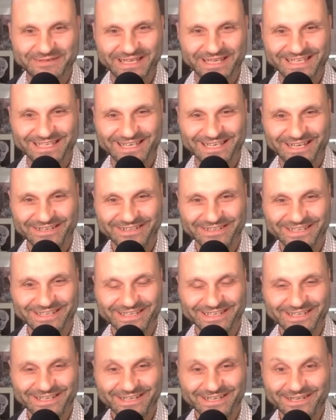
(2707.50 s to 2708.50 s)
You know,
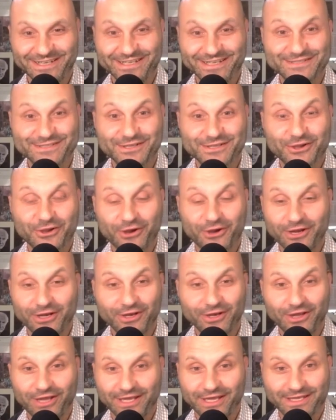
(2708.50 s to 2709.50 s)
uh, it's kind of
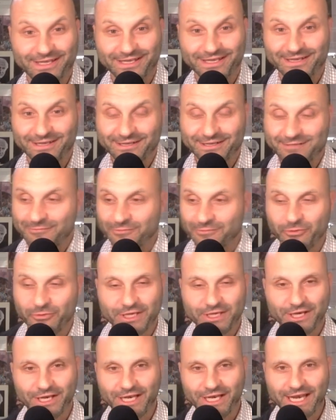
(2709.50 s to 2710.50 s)
like we're
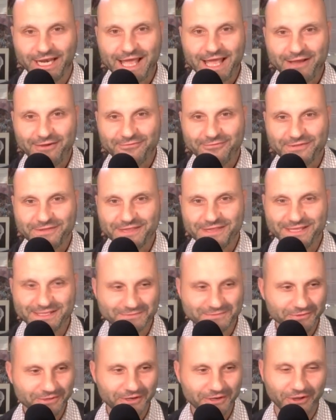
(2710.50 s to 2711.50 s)
going to allow for
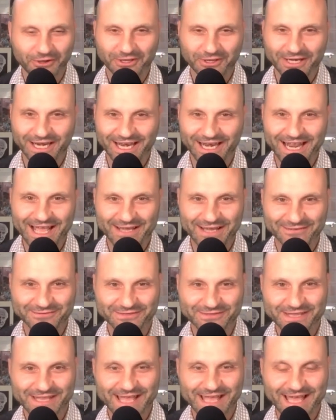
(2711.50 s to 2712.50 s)
this, we're not going to allow
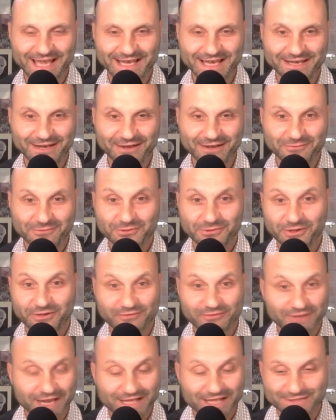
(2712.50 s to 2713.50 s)
for that, and I'm sure
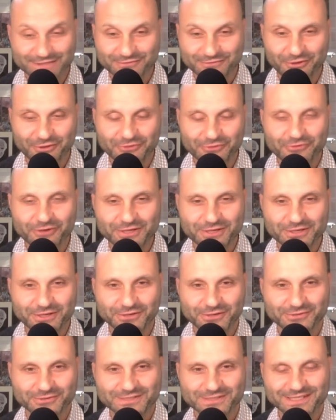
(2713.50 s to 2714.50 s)
everyone has their own
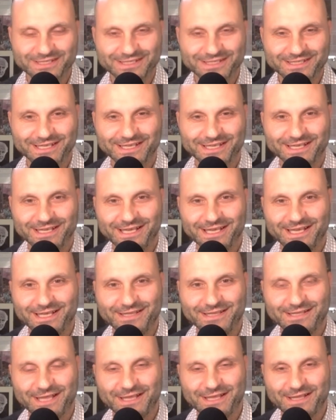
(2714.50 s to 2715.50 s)
thresholds and
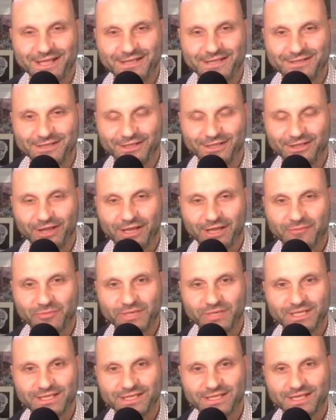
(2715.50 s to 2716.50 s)
and, and, and the like.
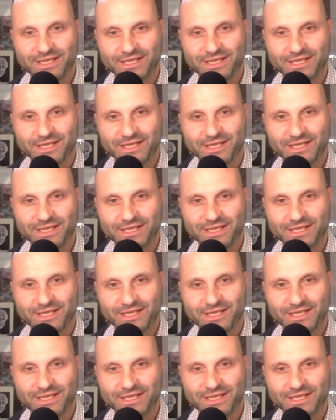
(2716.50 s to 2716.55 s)
But it